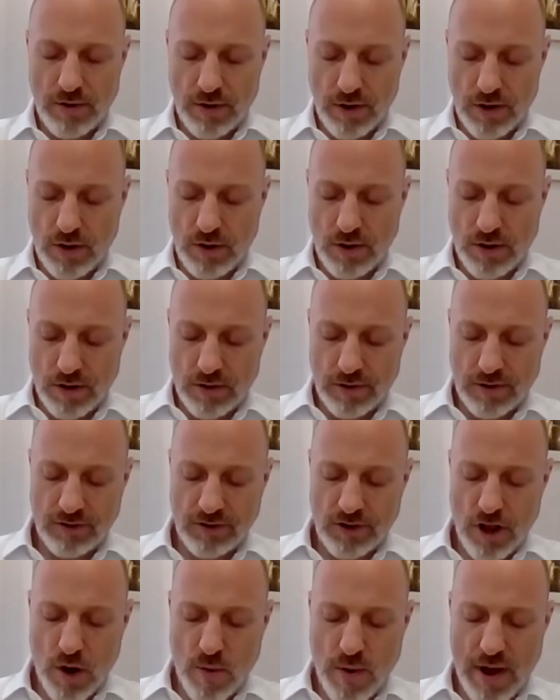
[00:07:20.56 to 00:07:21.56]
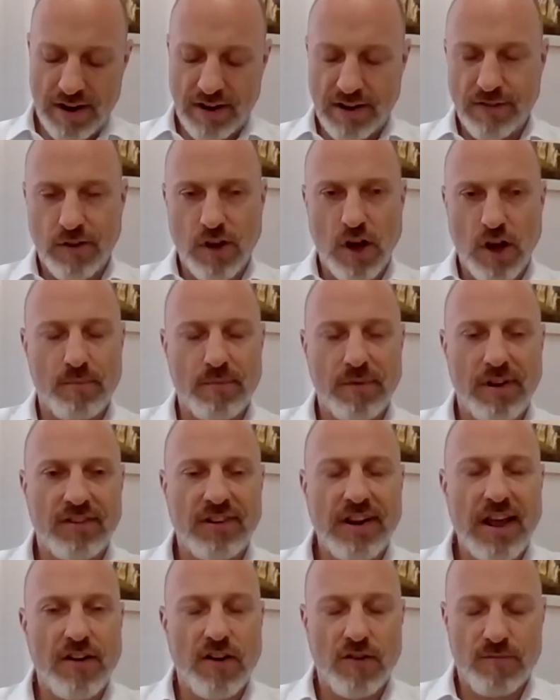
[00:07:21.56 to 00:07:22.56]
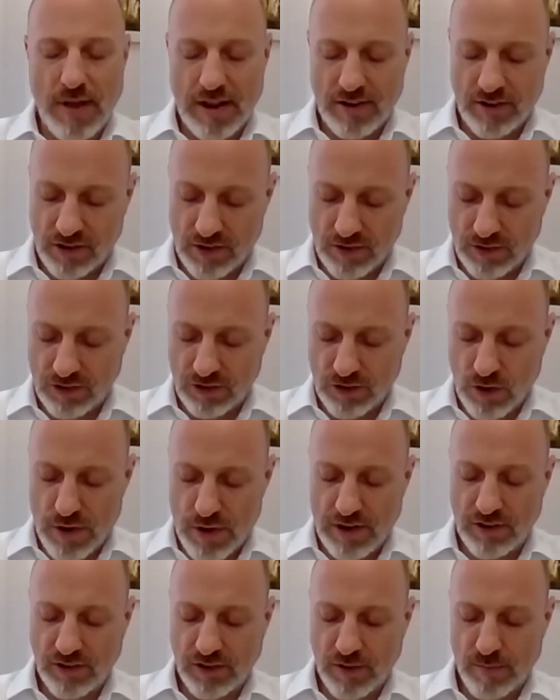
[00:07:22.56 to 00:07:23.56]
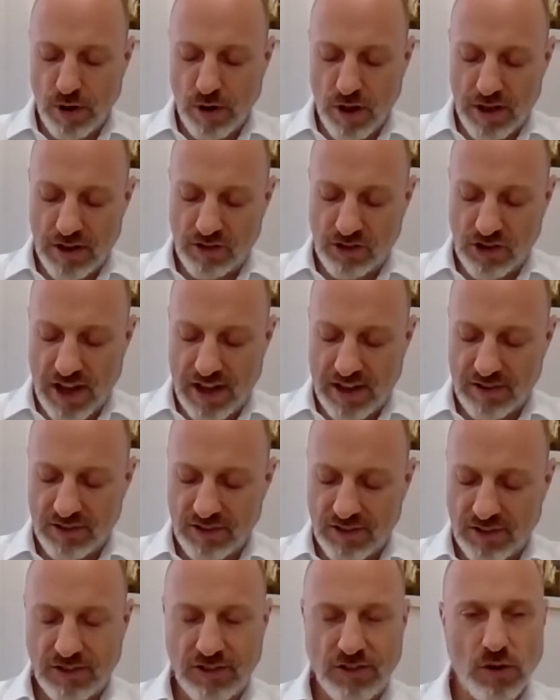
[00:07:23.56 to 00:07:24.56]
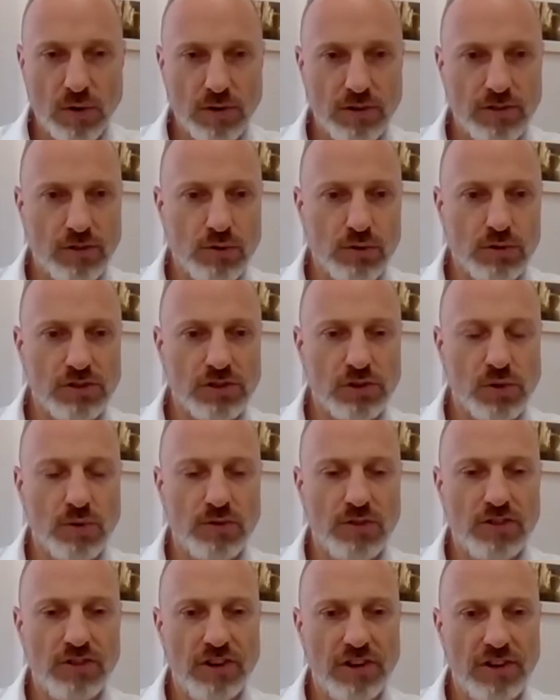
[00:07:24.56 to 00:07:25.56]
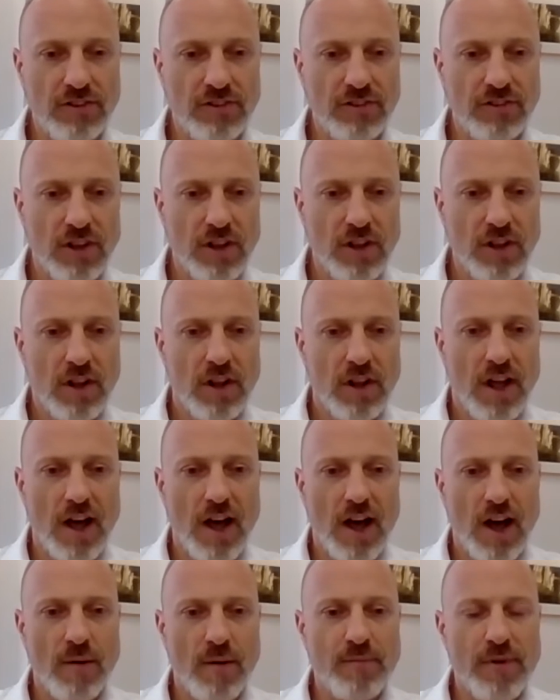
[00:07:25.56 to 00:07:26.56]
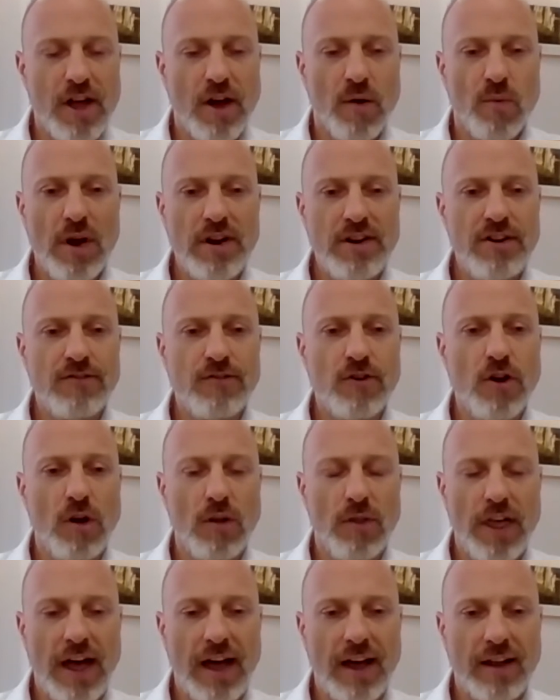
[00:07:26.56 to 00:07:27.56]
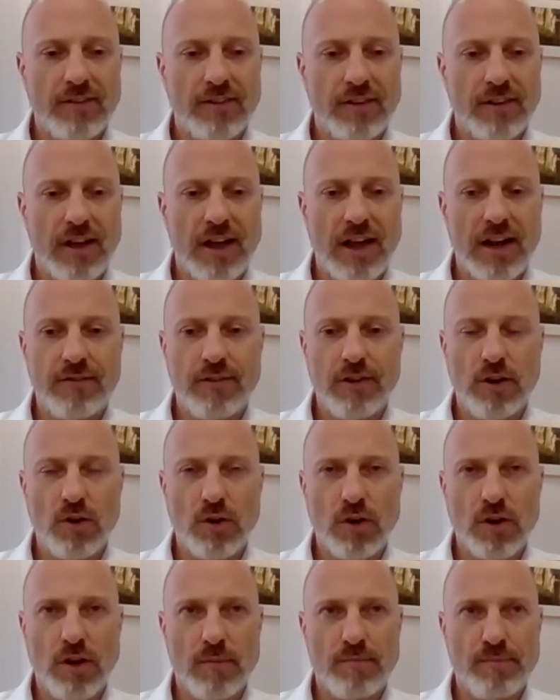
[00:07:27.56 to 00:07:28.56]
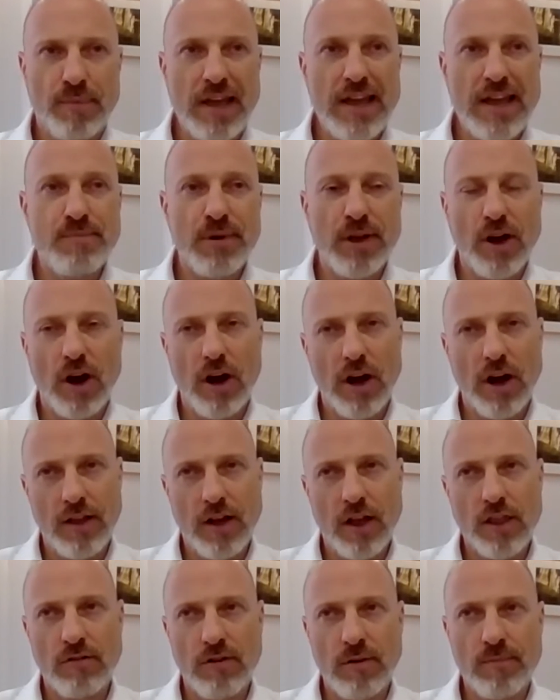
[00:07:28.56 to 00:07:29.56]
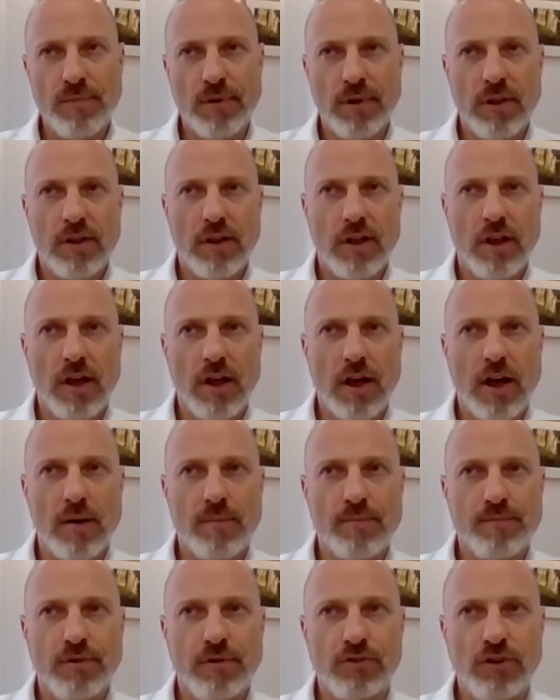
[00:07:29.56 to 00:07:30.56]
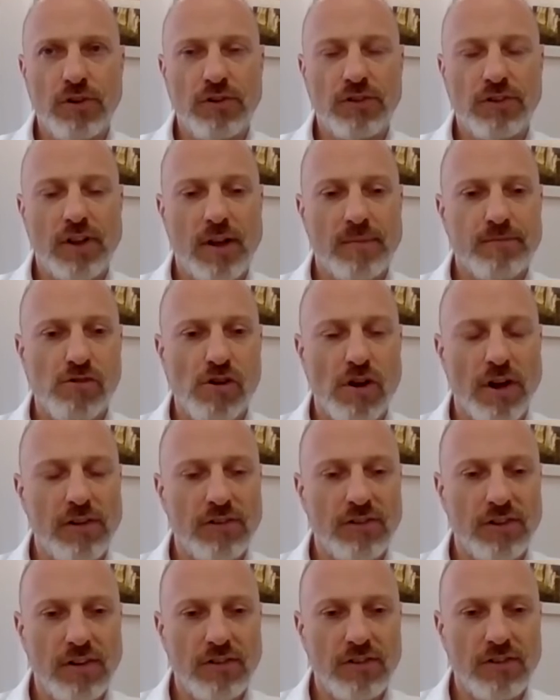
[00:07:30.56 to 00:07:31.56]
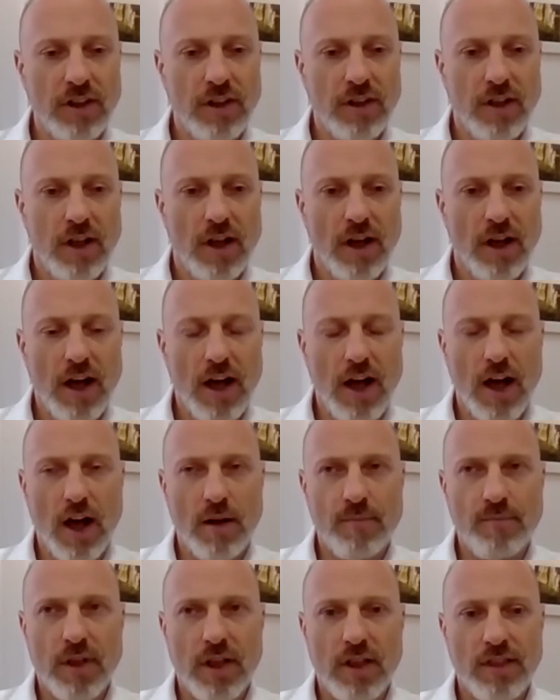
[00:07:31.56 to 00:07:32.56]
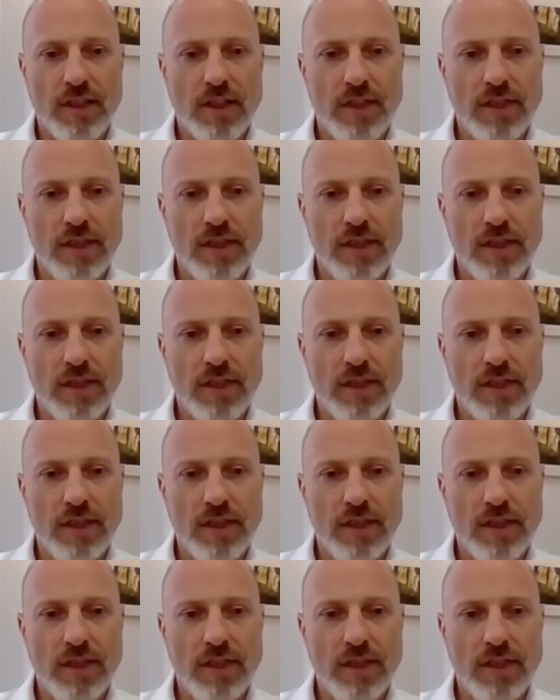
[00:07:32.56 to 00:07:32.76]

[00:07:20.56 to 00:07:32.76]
you, you, there's no end of companies now. I've mentioned squeeze supply chains, stock shortages. Mm-hmm. Um, when you've got that, and if you look at PPI, the other uh, producer prices, um,